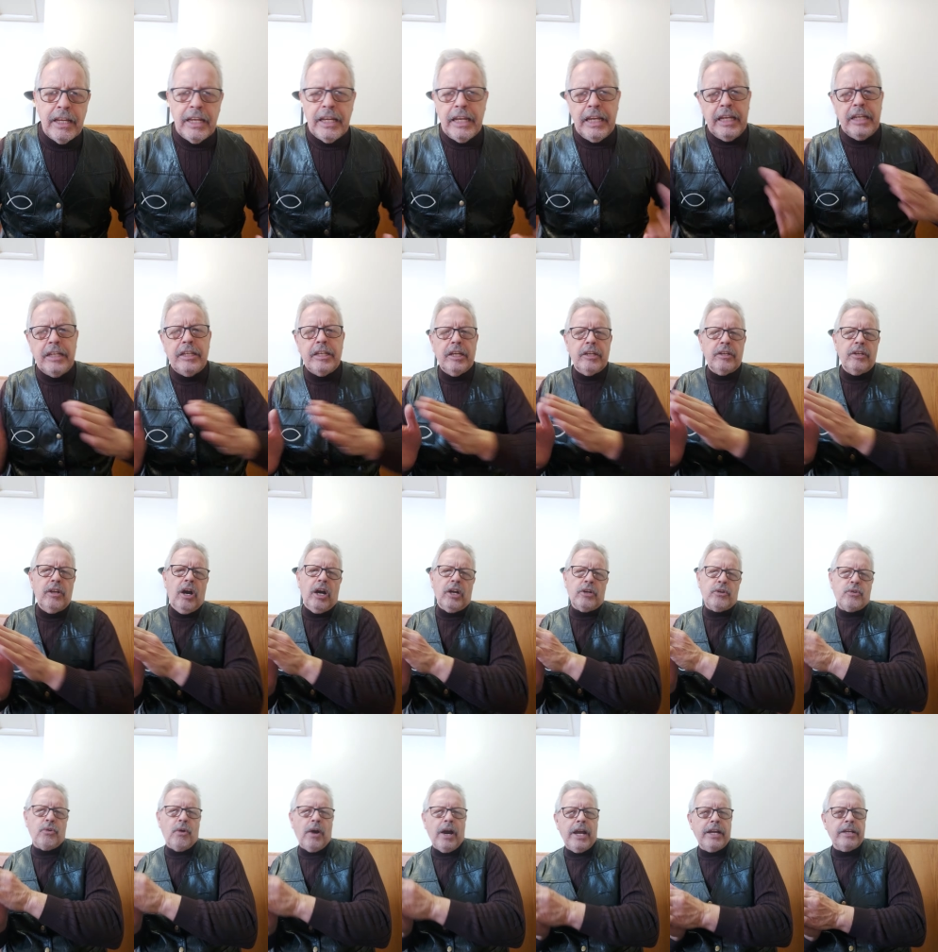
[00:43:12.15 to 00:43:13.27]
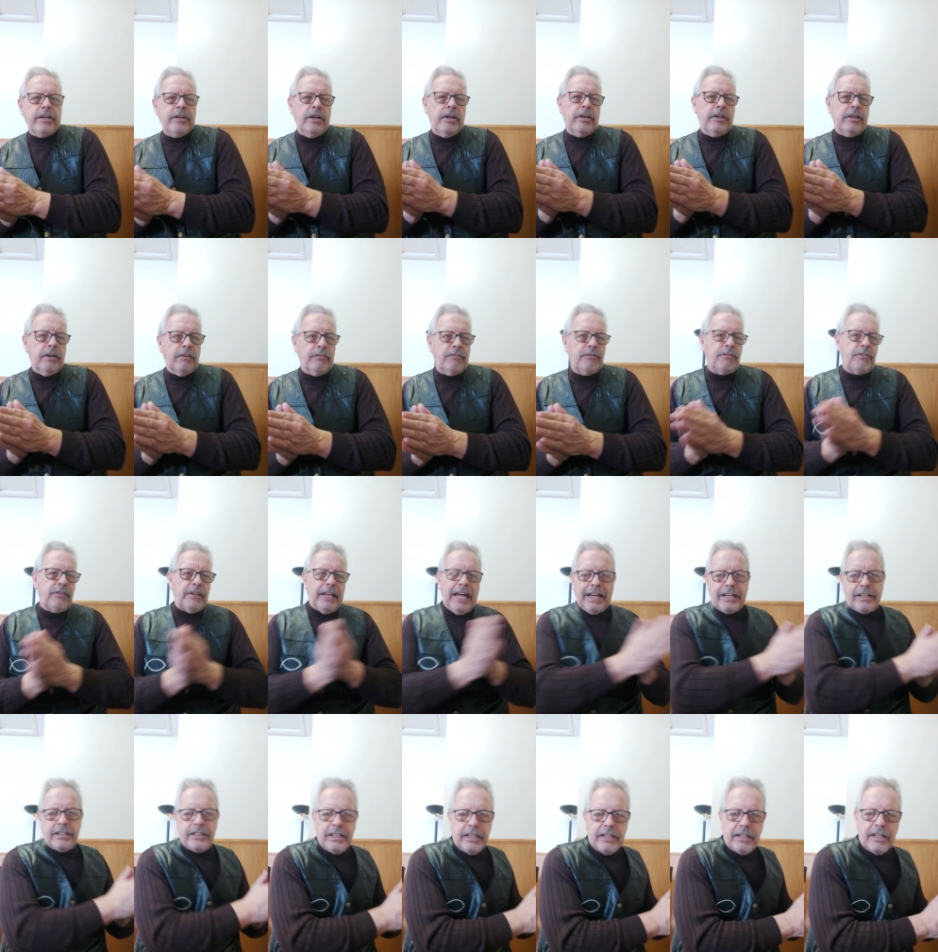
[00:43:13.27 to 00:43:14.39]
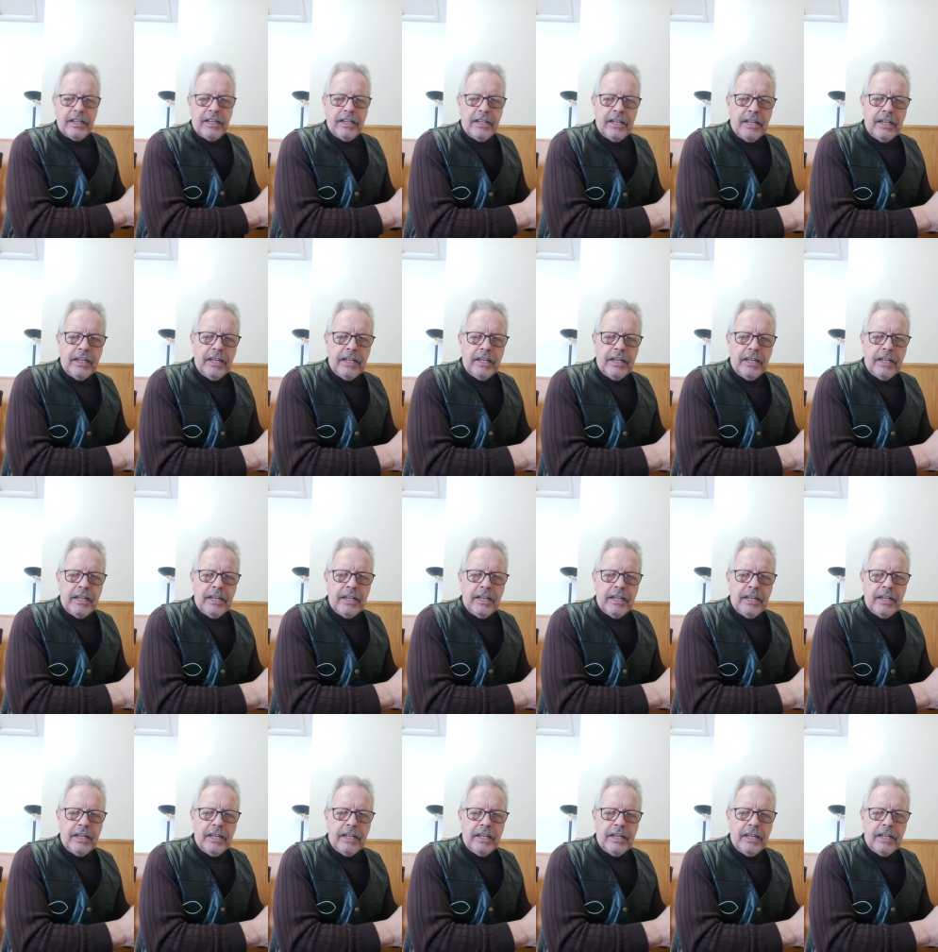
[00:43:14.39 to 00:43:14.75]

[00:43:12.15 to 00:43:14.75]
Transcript: He did not try to deflect it.